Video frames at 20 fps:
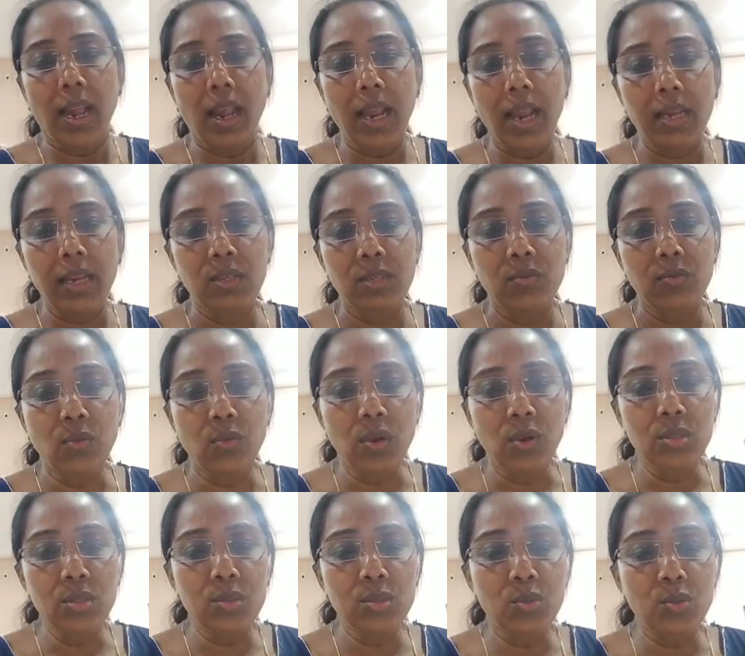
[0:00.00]
Act
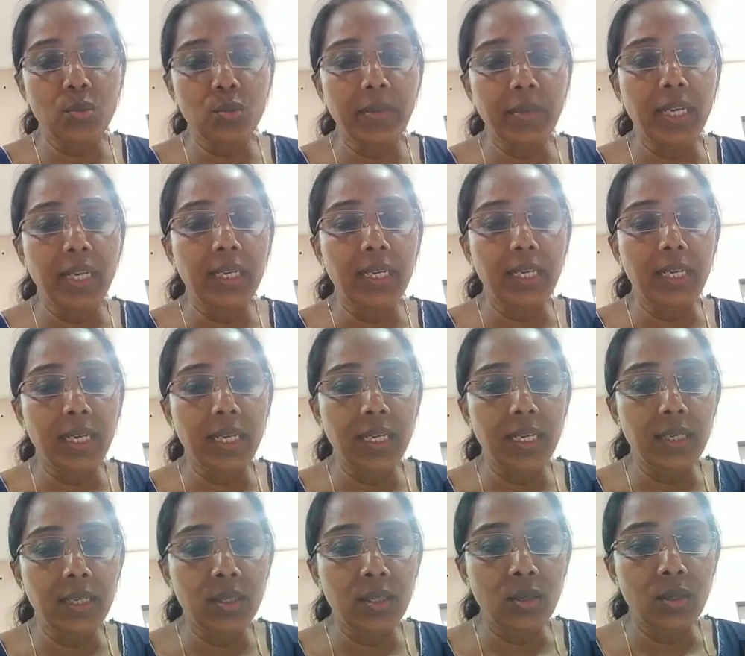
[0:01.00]
was to
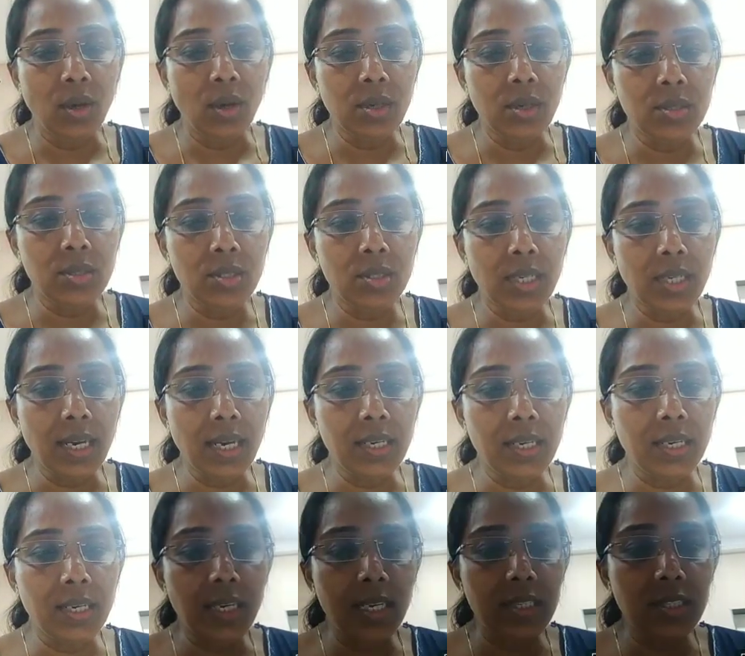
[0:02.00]
maintain hostile
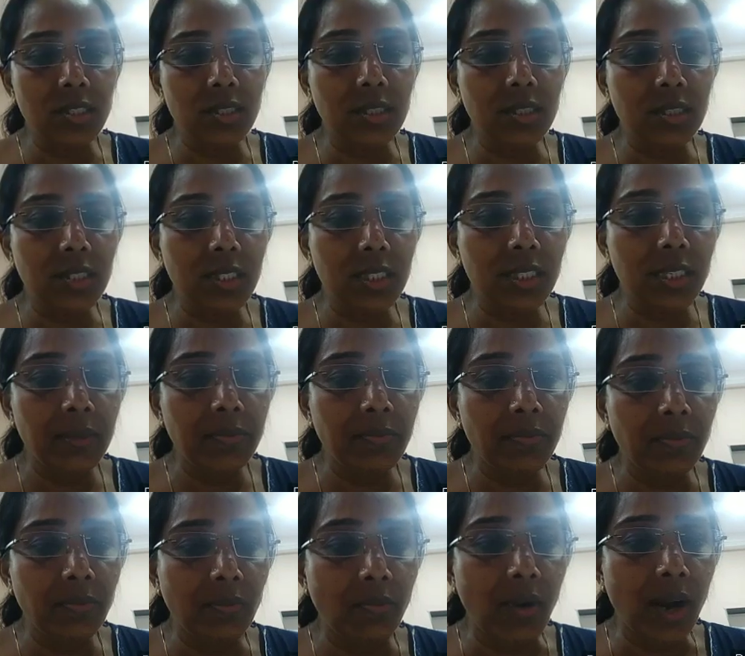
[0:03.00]
relationship
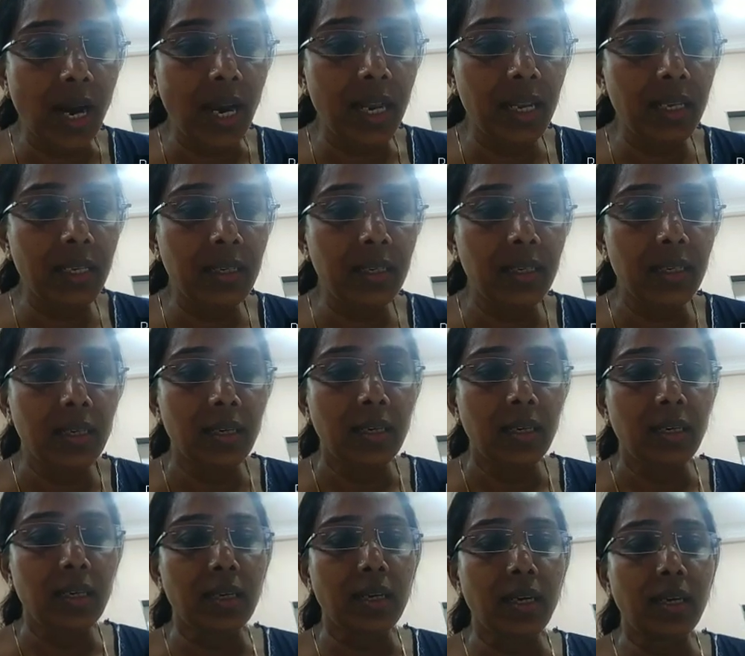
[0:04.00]
while
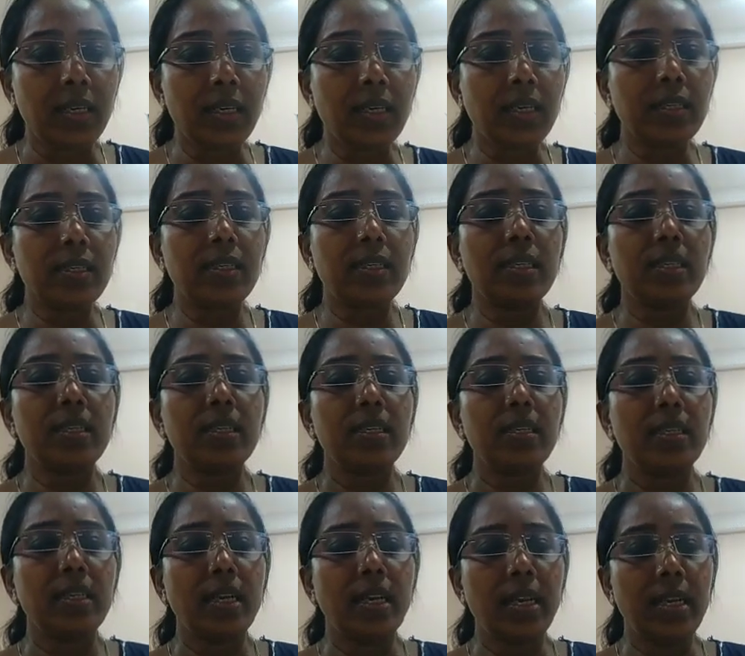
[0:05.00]

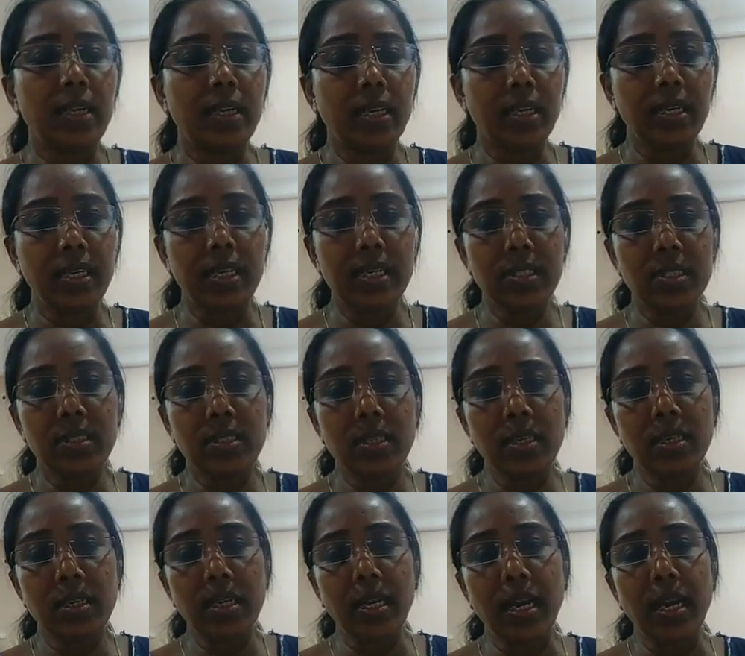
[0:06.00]
conducting
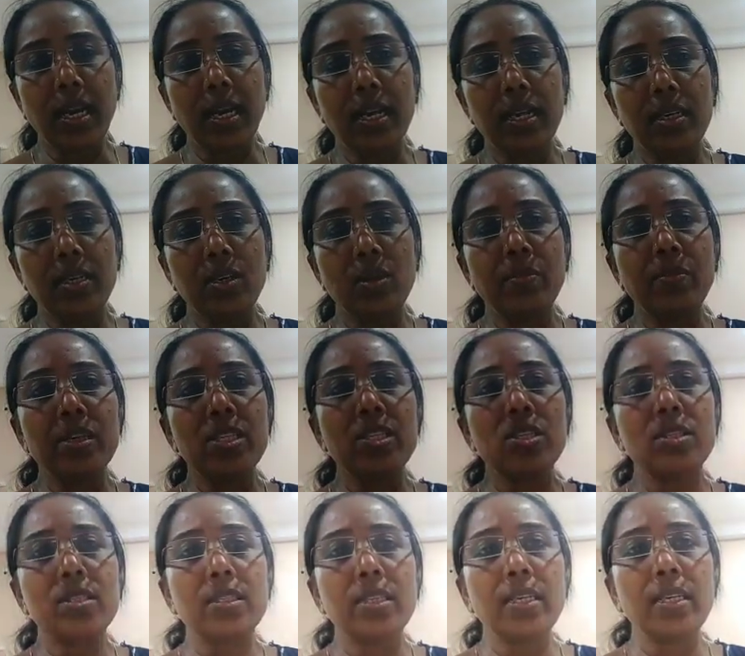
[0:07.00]
international and
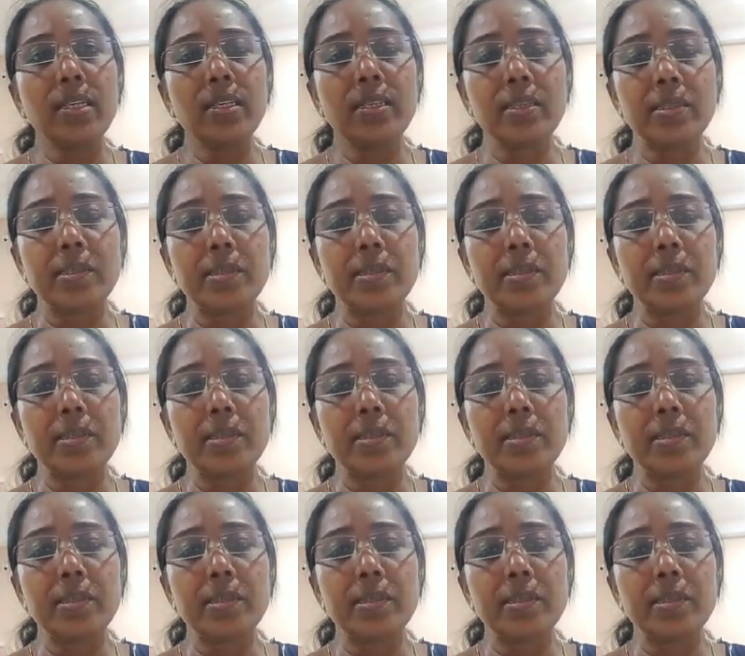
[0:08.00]
domestic